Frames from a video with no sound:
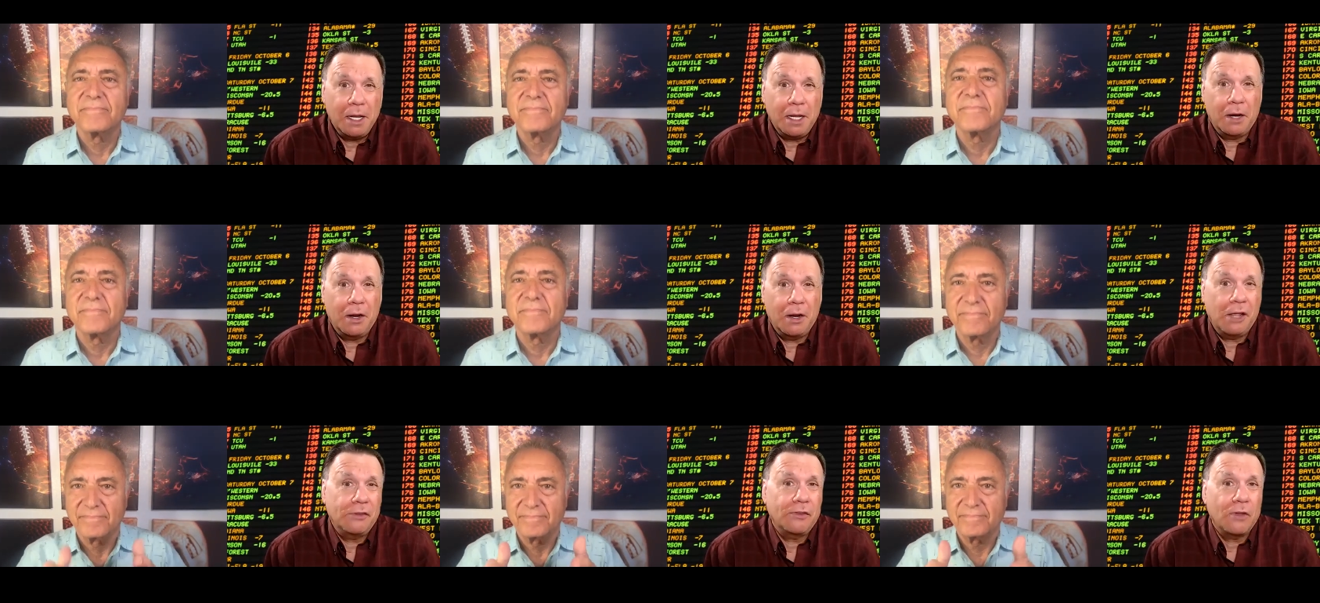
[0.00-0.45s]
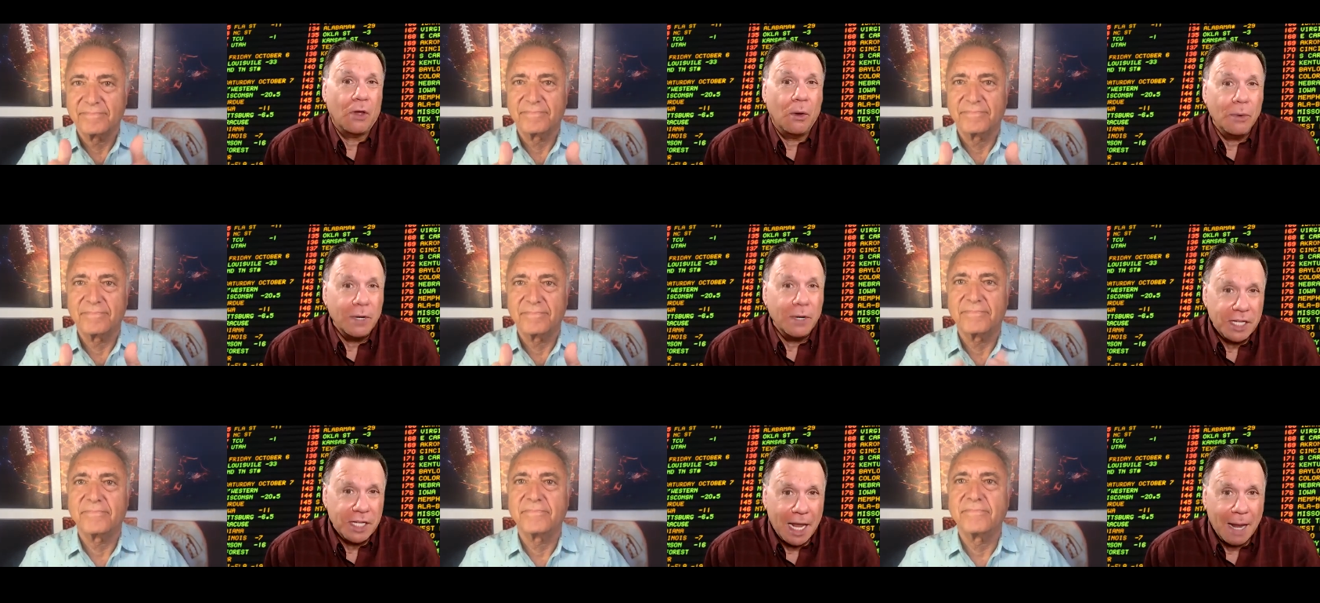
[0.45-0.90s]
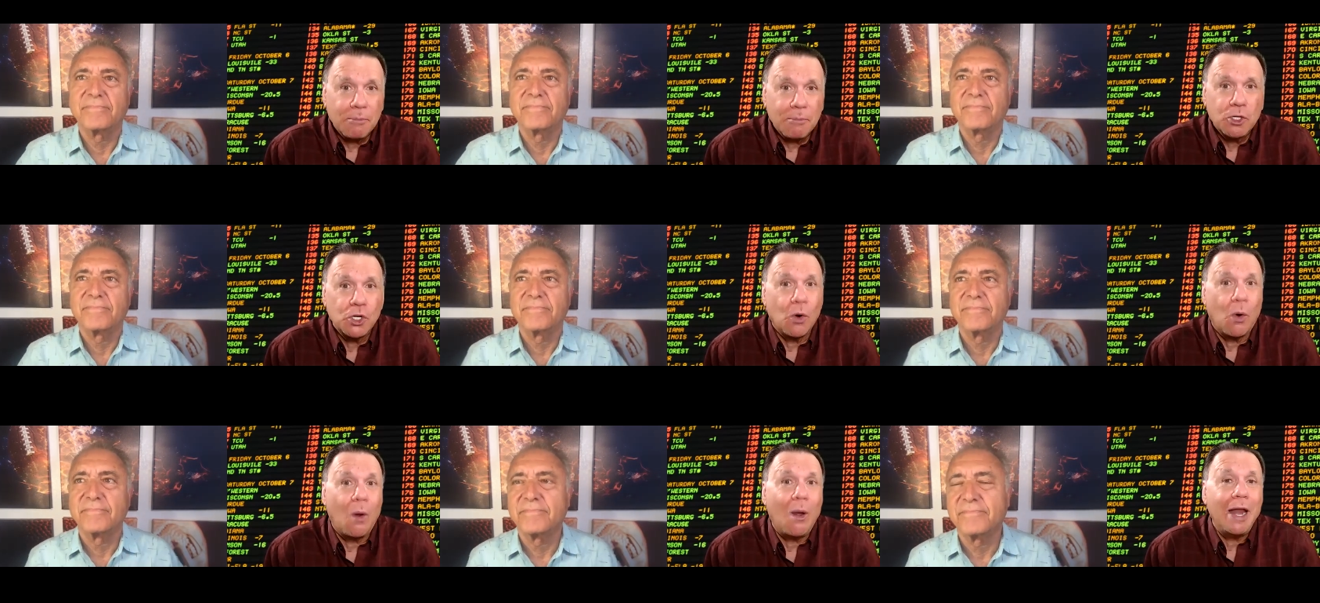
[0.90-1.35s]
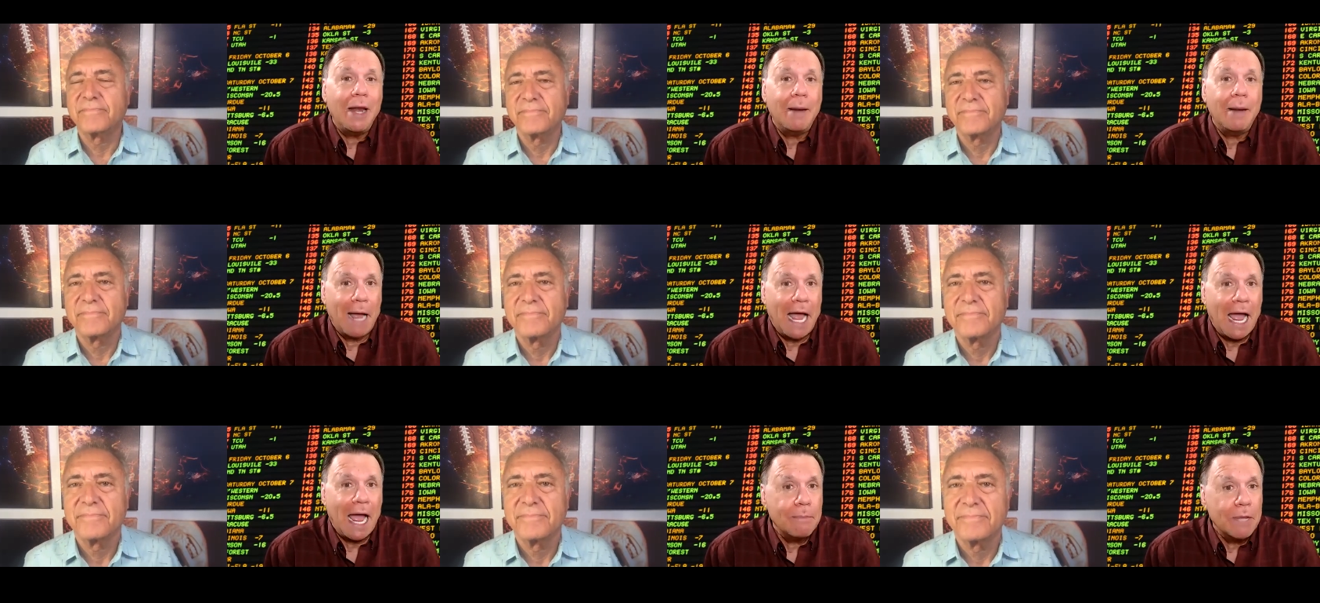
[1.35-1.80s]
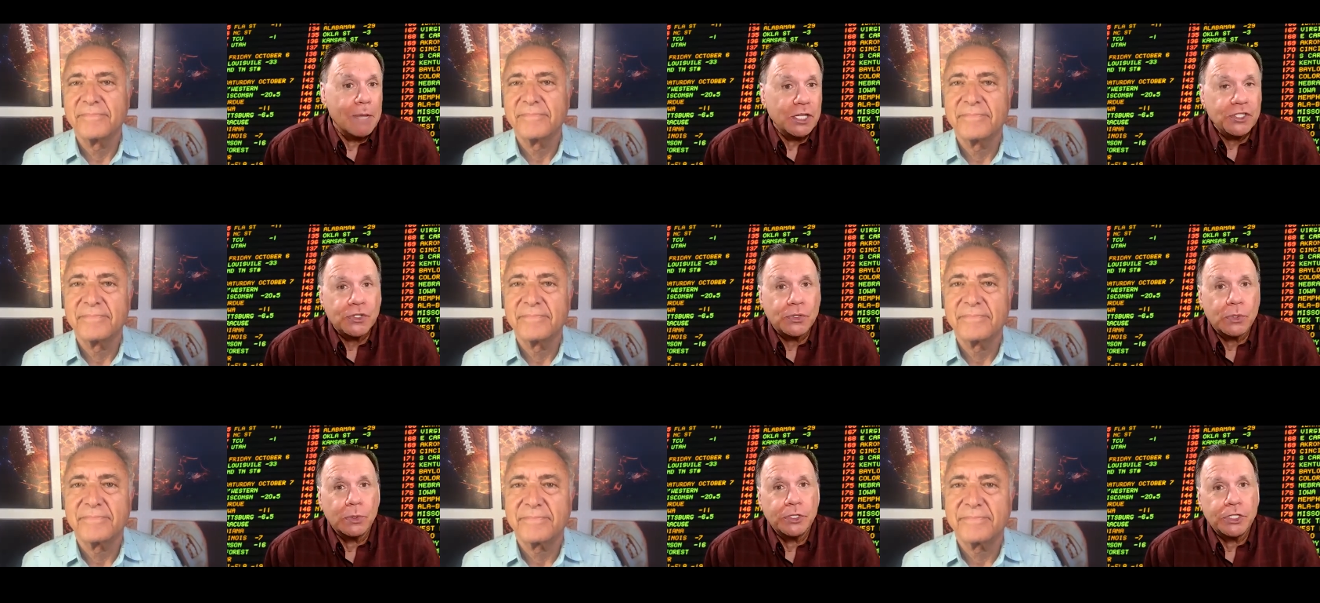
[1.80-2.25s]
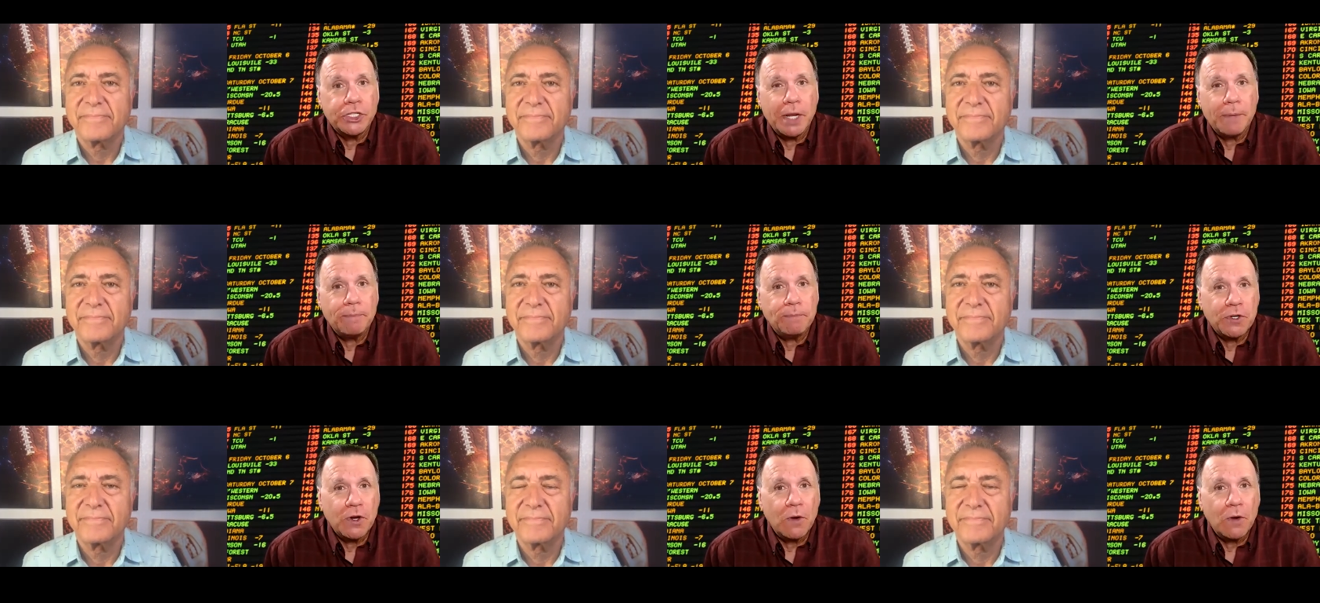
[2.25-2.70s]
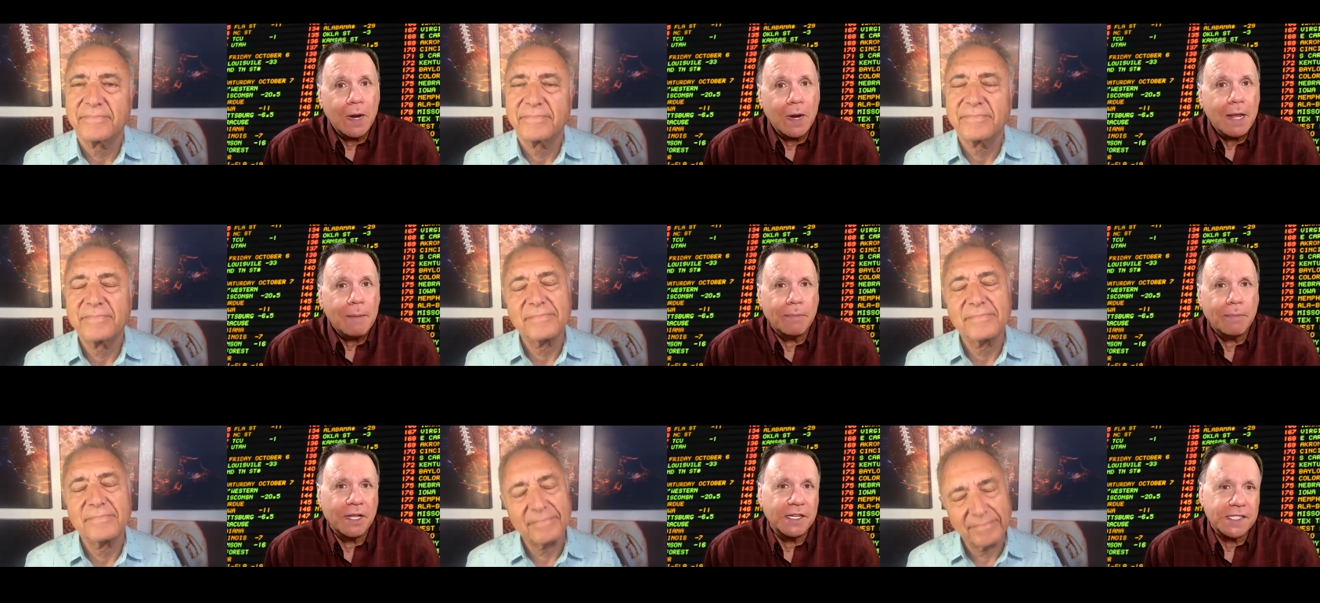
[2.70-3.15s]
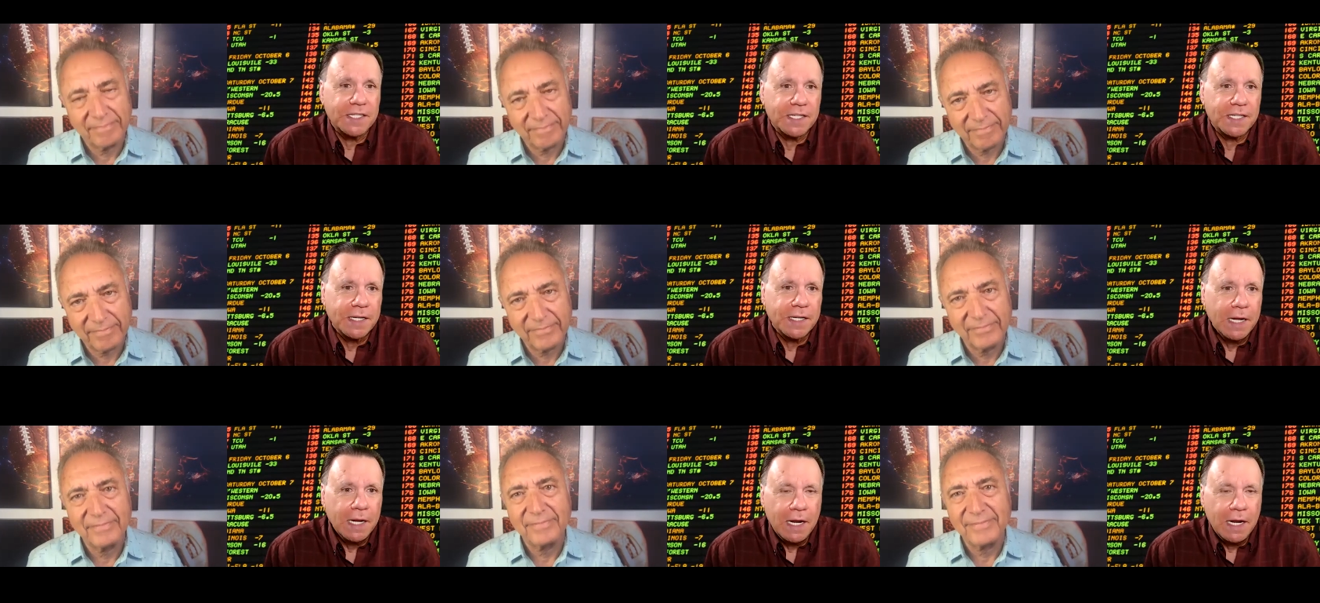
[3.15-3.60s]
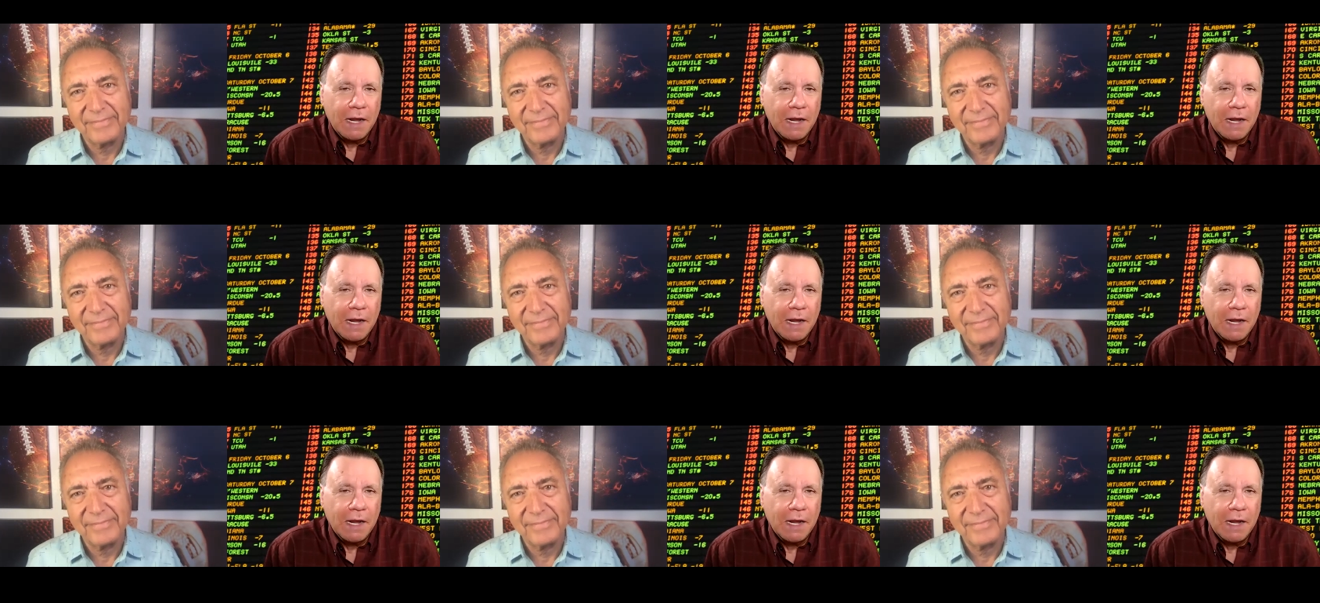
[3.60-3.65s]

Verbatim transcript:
Speaker 1: And as always, I'm joined by Mister Chip Chirimbes